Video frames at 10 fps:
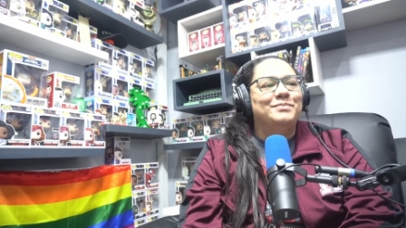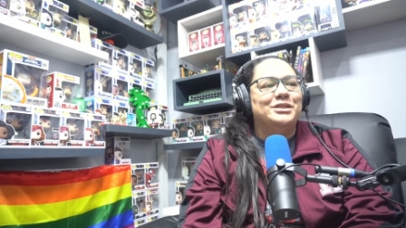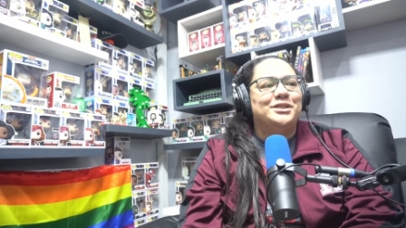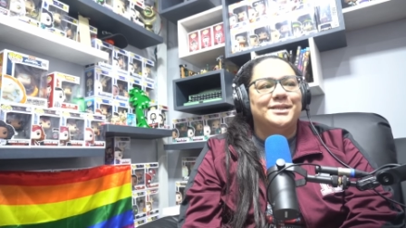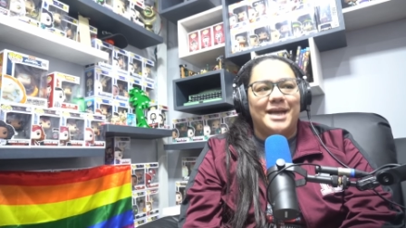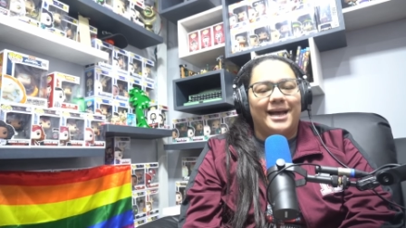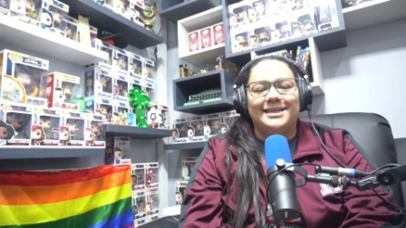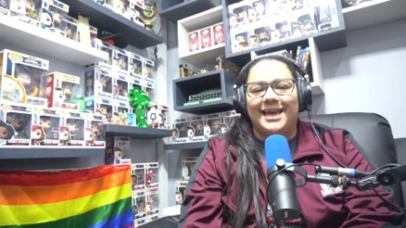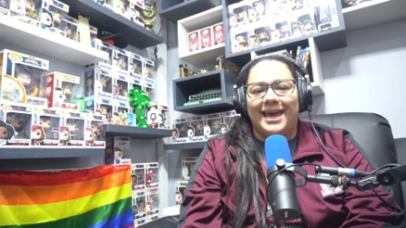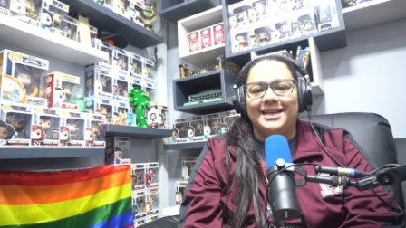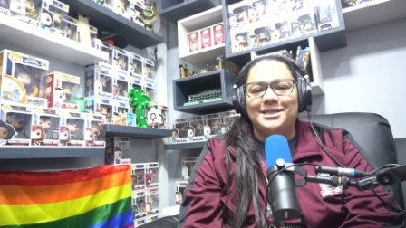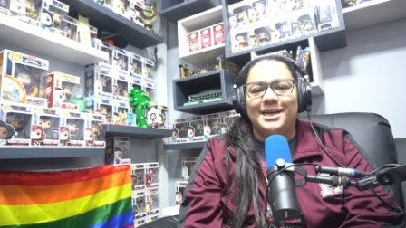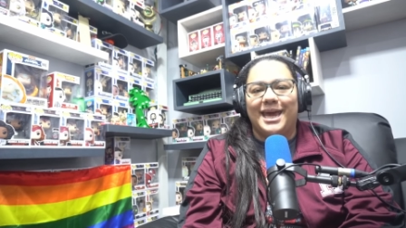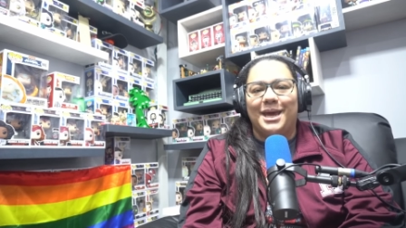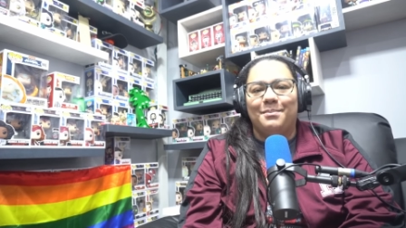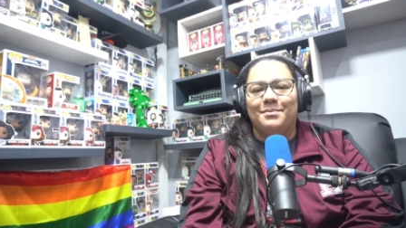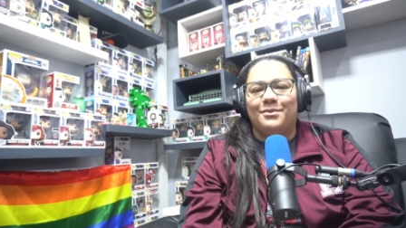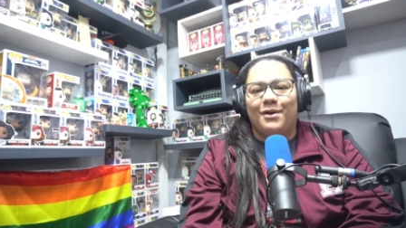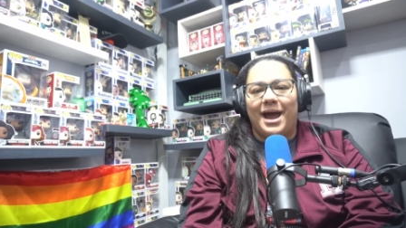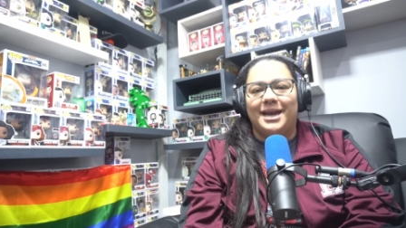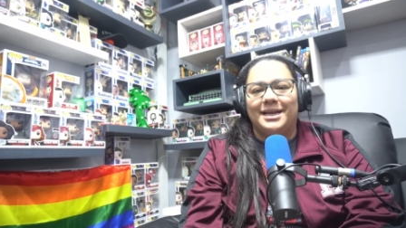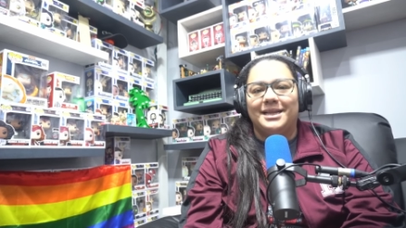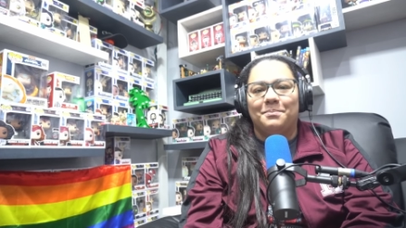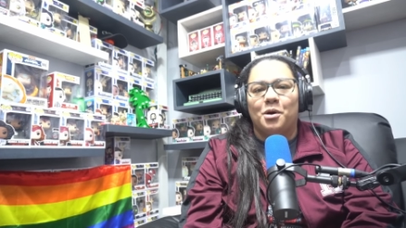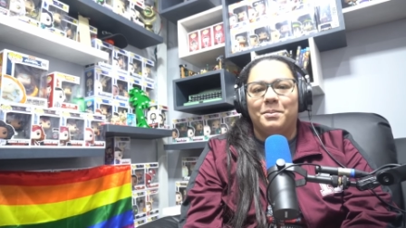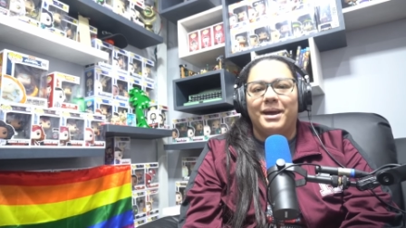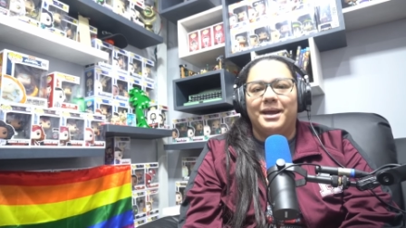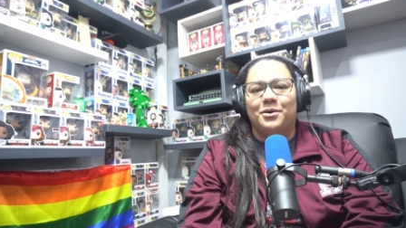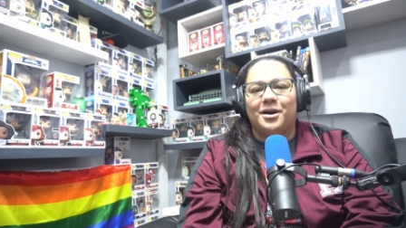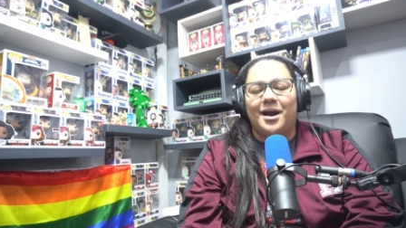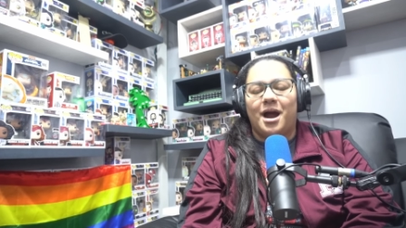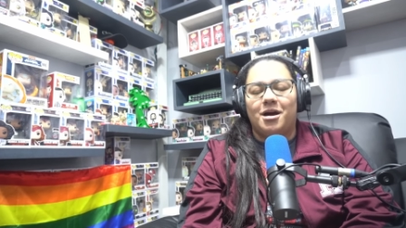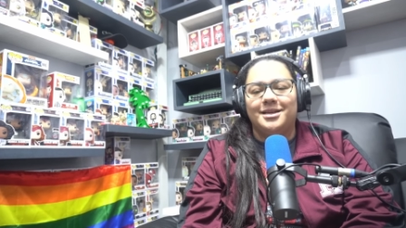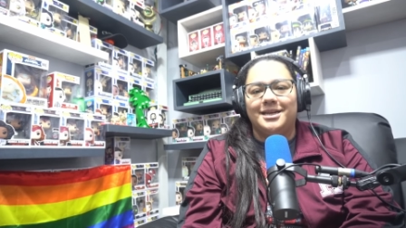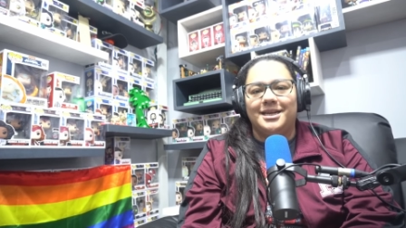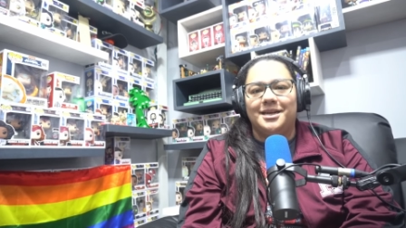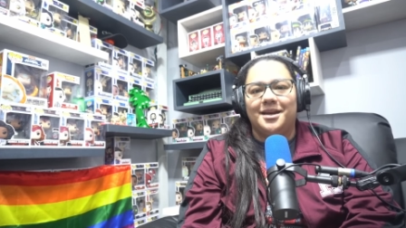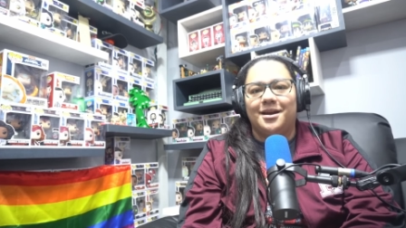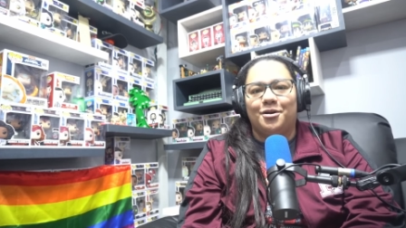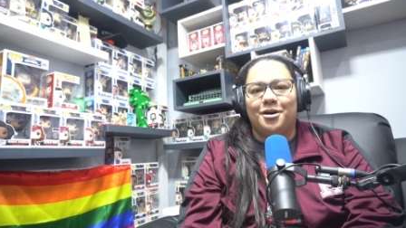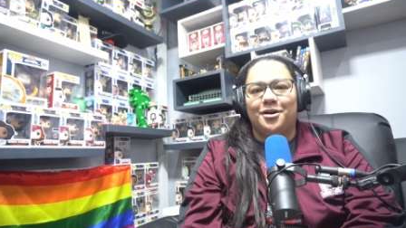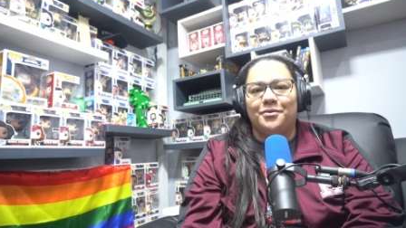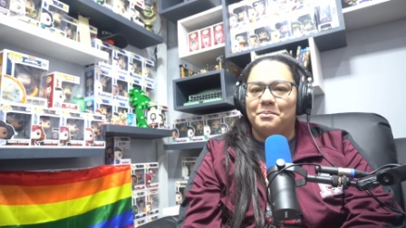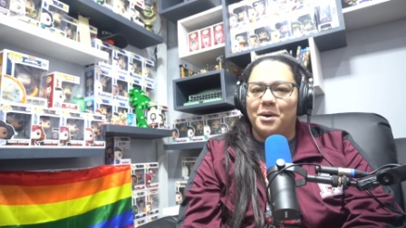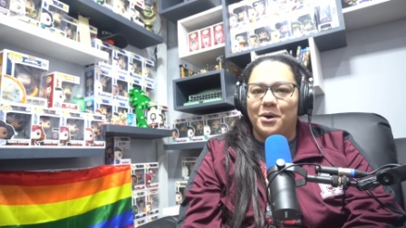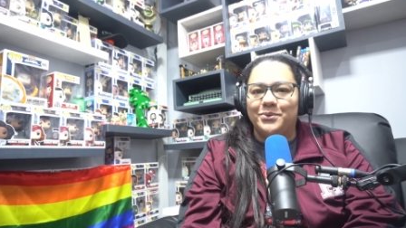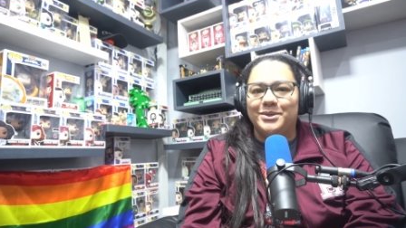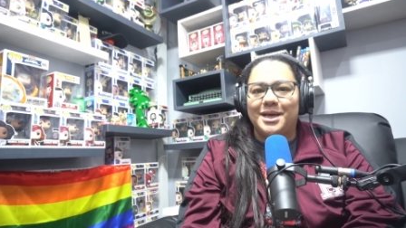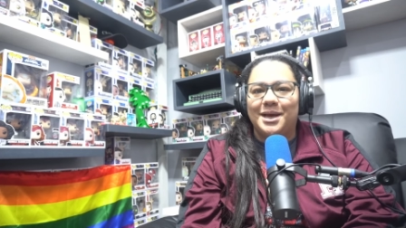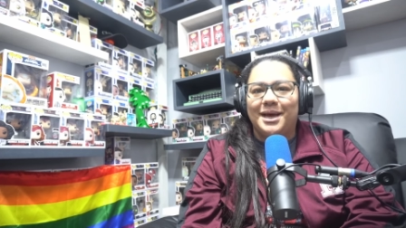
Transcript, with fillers: she's not dead and she came right in the moment where harley needed her the most